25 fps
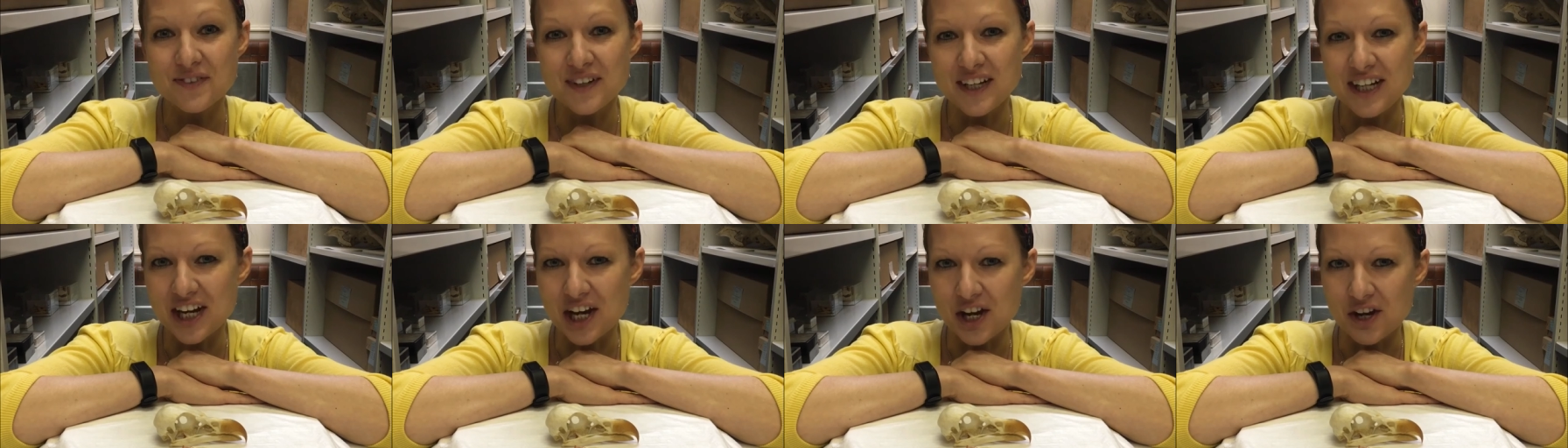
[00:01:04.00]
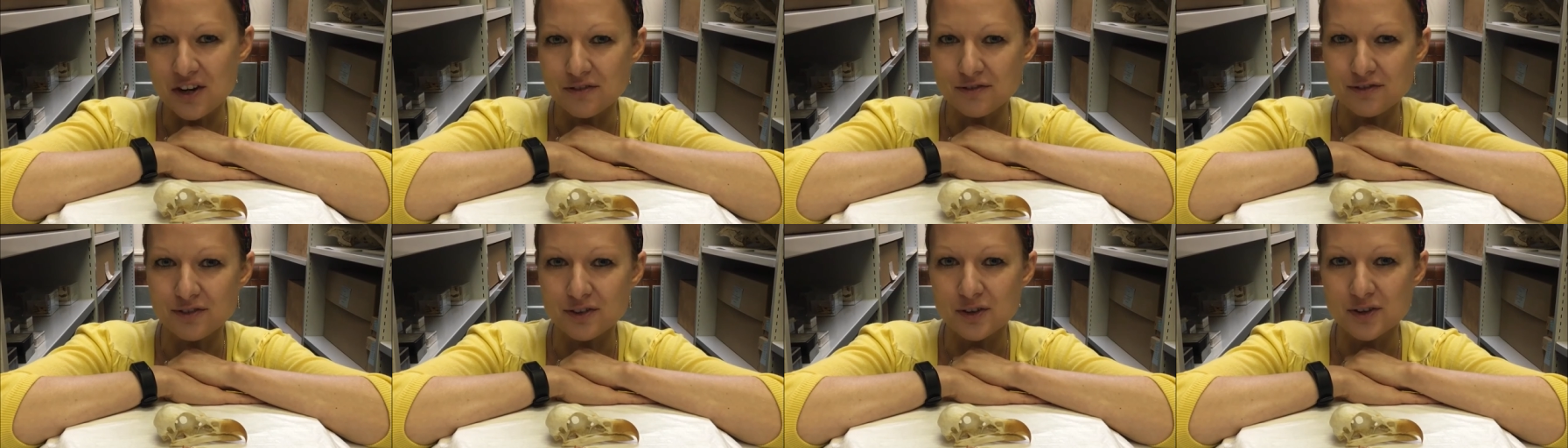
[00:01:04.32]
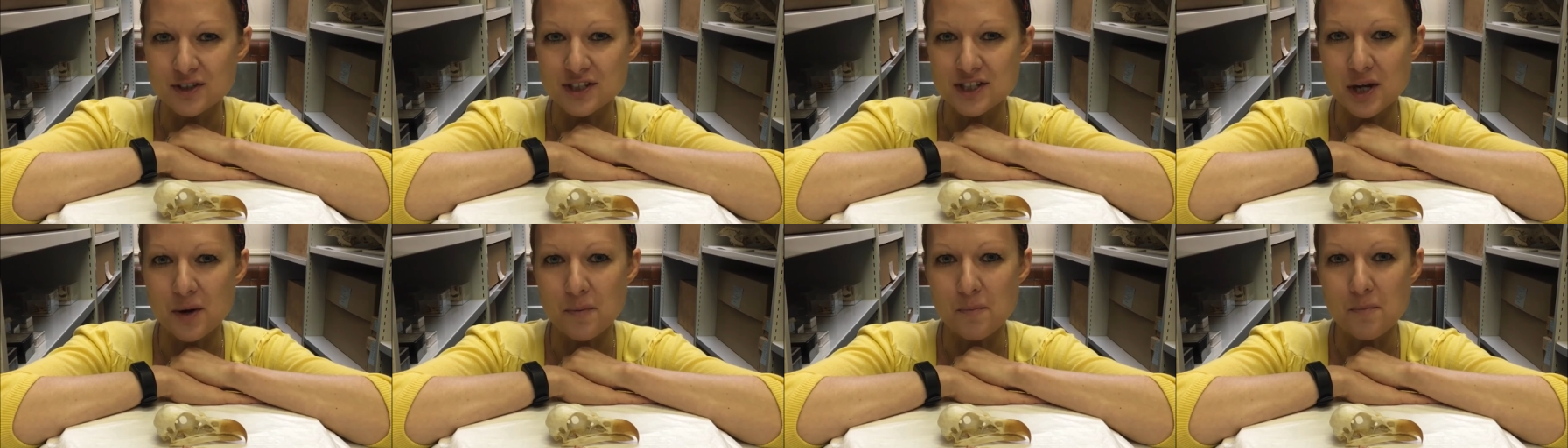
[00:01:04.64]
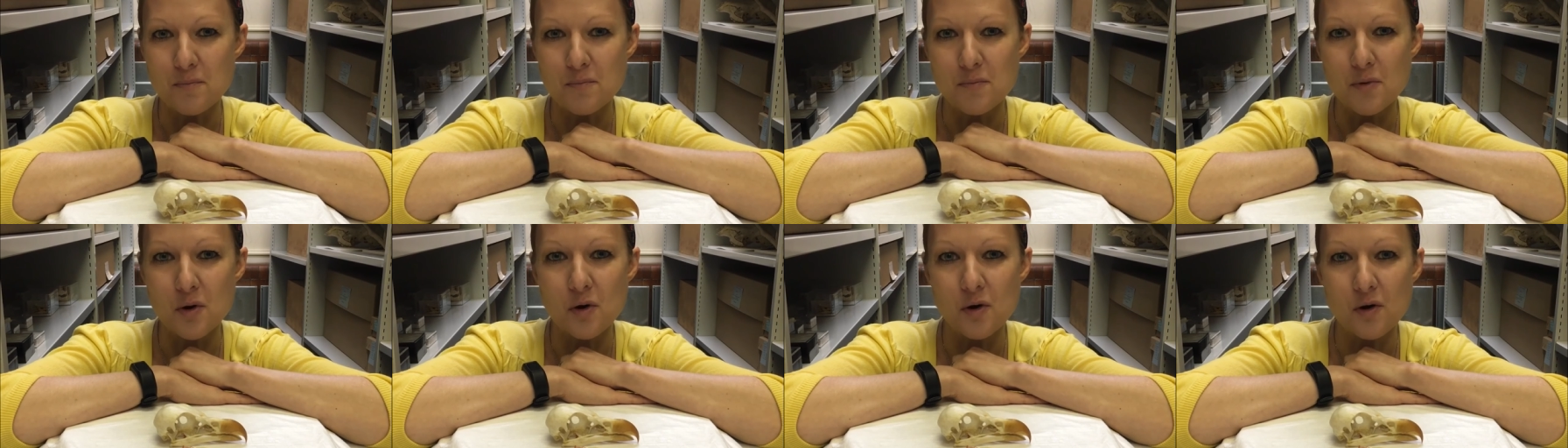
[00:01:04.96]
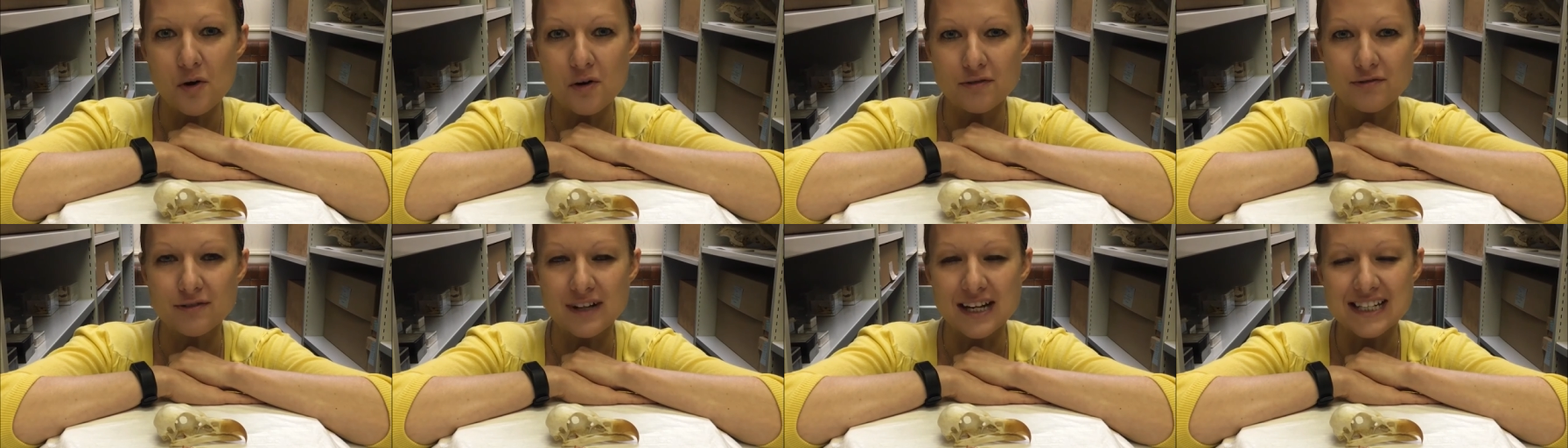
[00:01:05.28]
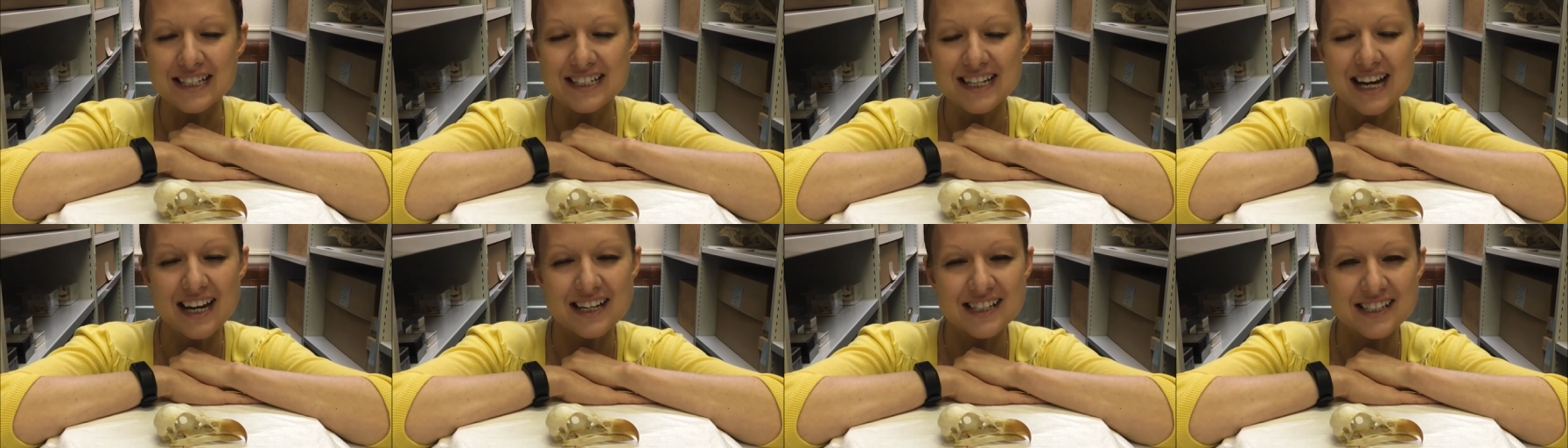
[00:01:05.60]
video for some more
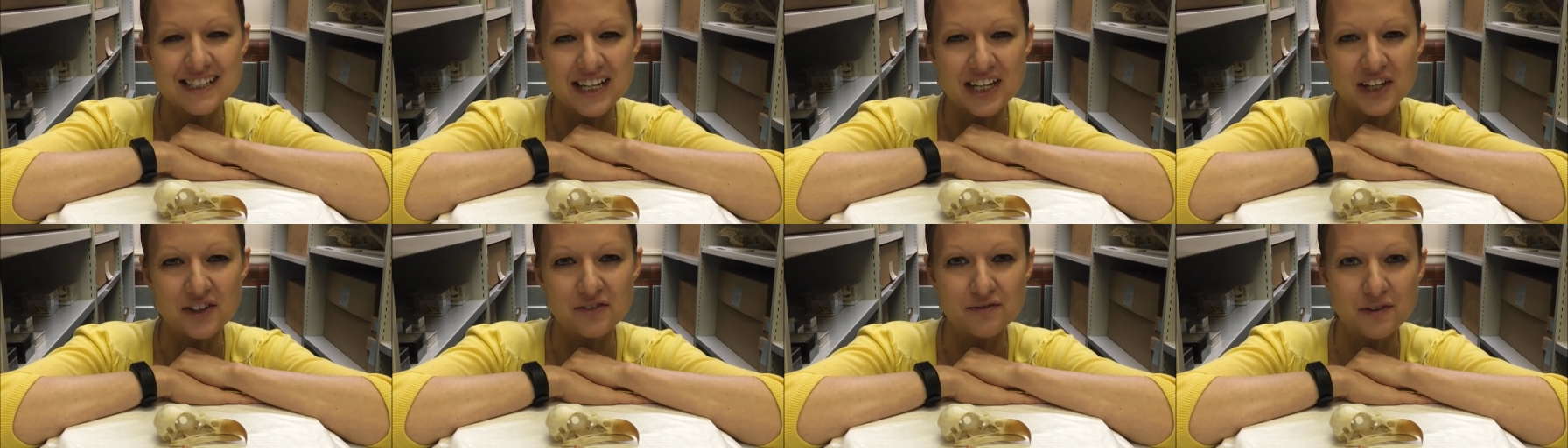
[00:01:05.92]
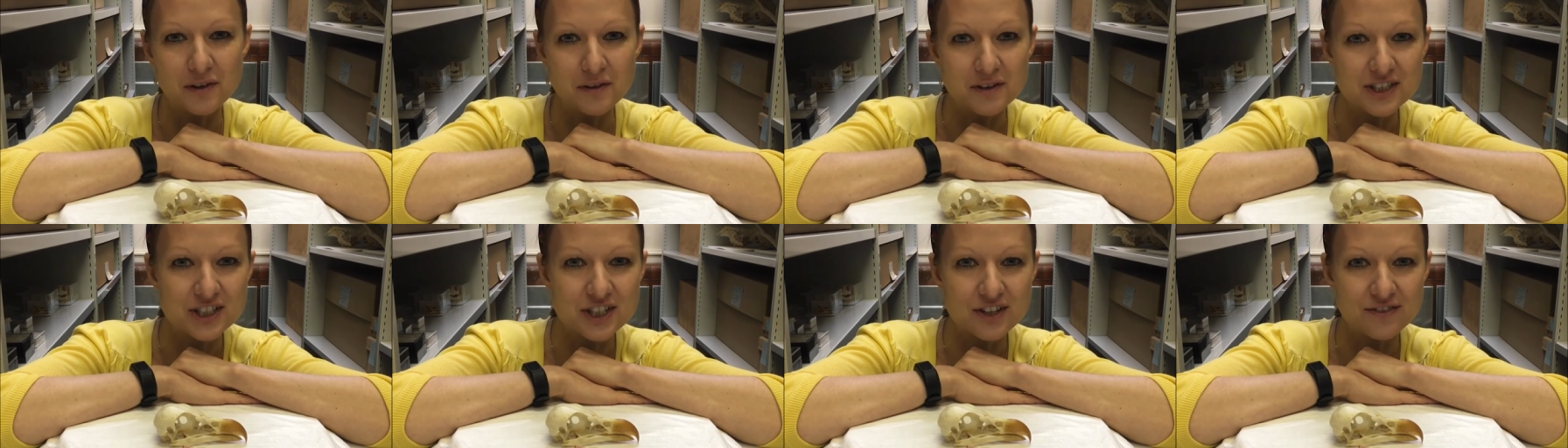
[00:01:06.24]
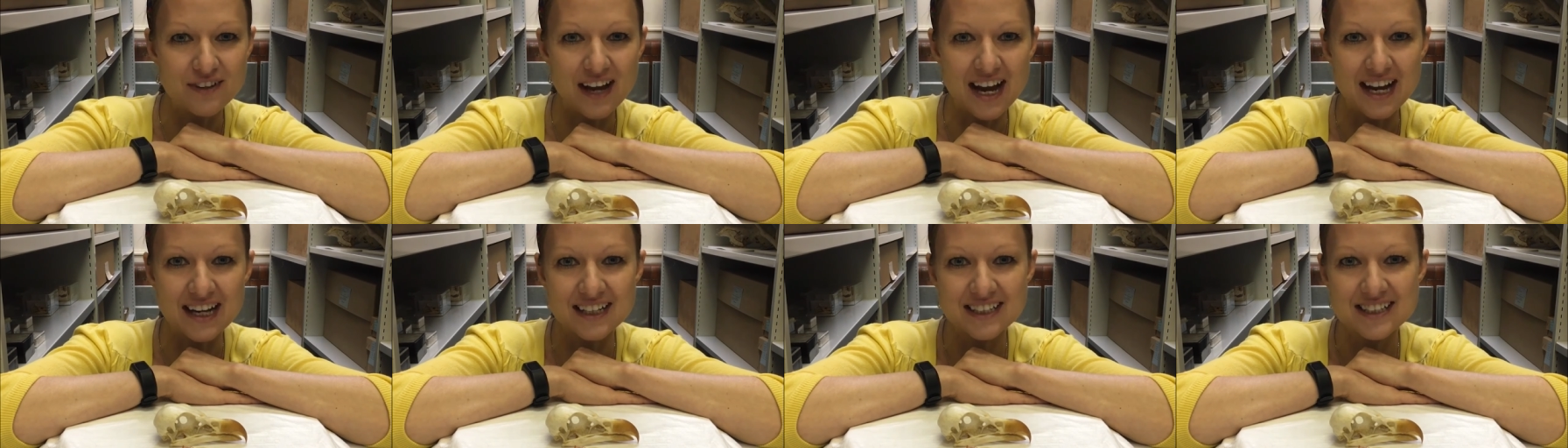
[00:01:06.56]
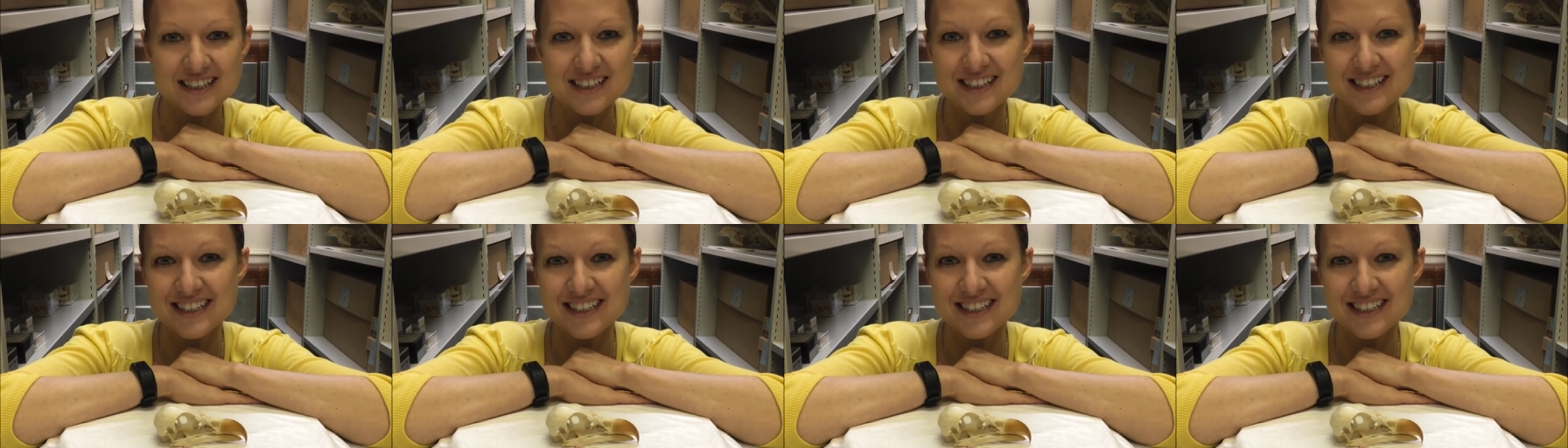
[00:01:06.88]
fantastic vulture facts.